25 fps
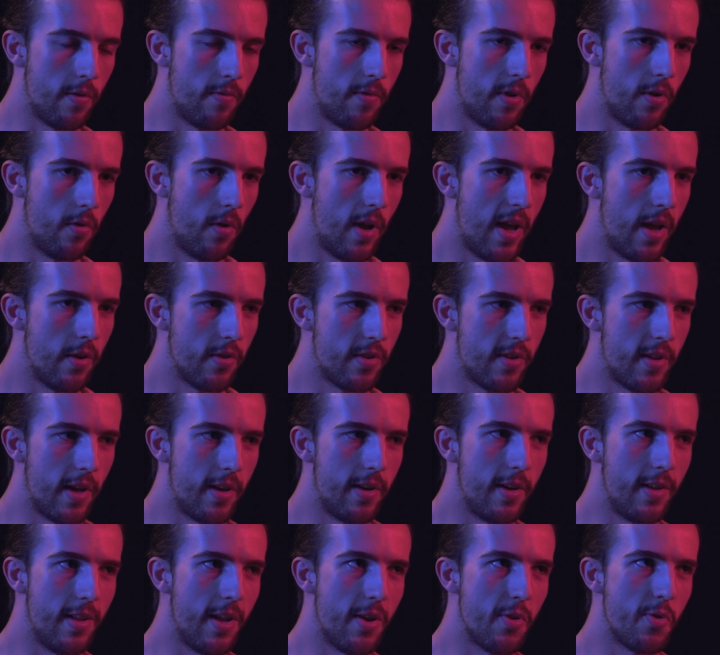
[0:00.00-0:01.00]
of
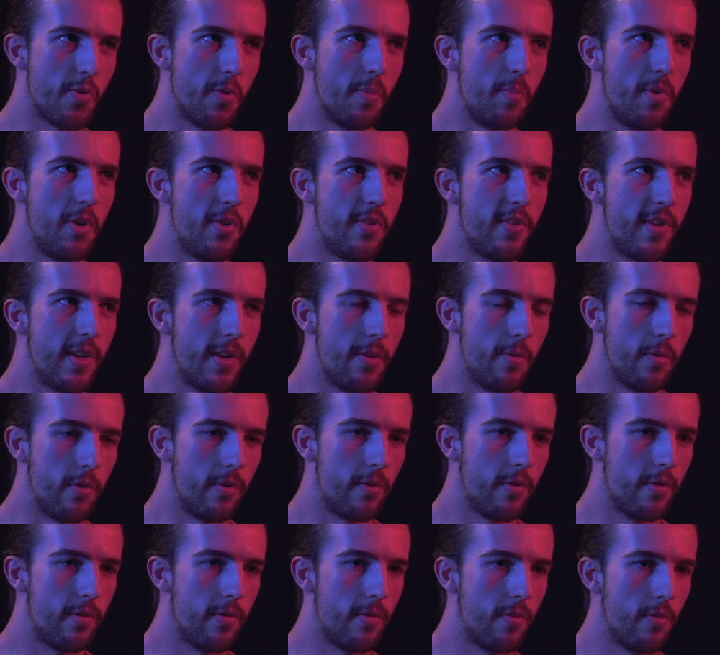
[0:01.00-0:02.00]
outstanding natural beauty
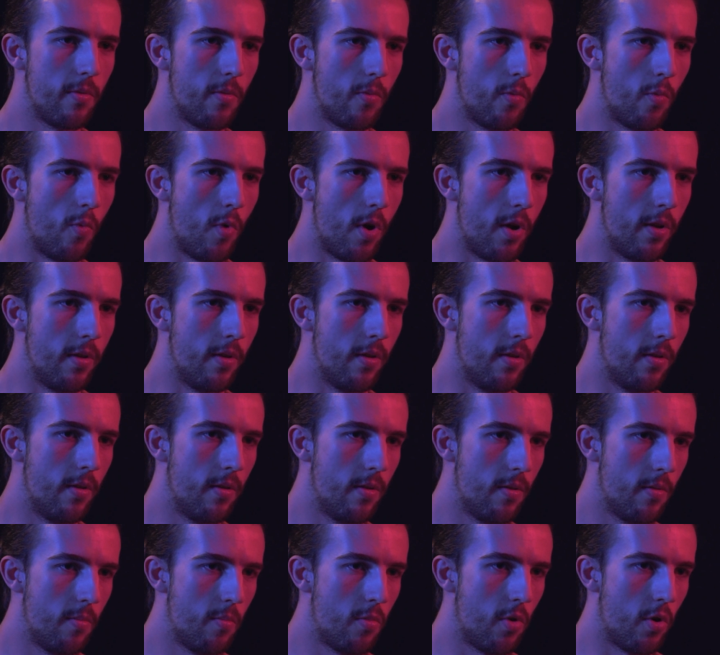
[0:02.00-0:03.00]
was one
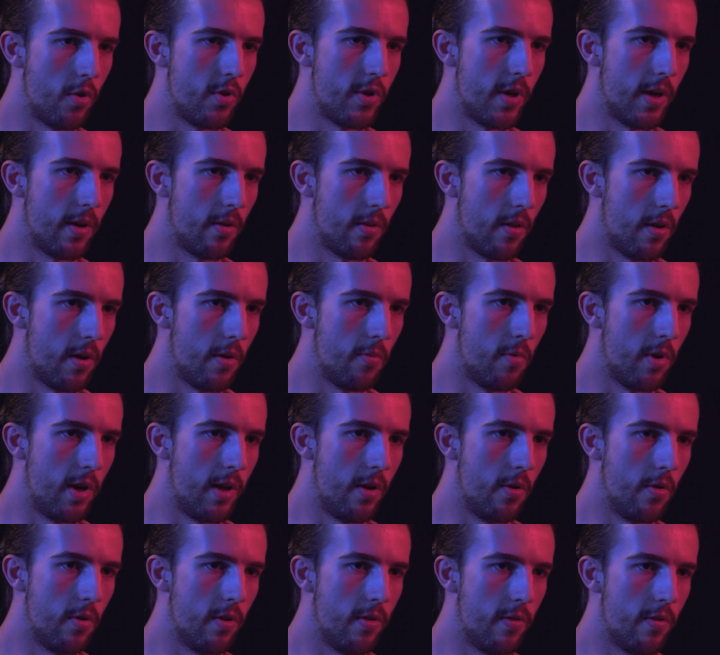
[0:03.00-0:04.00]
project that I really
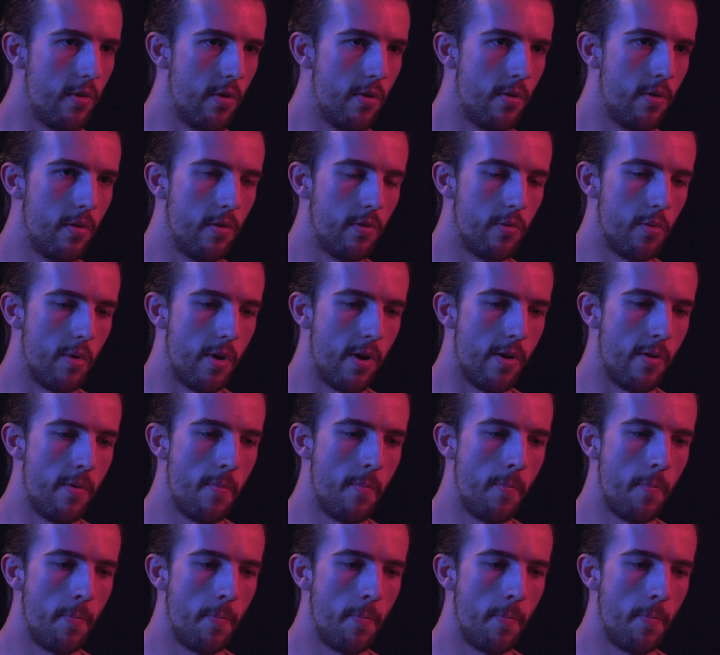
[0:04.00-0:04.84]
got into as well.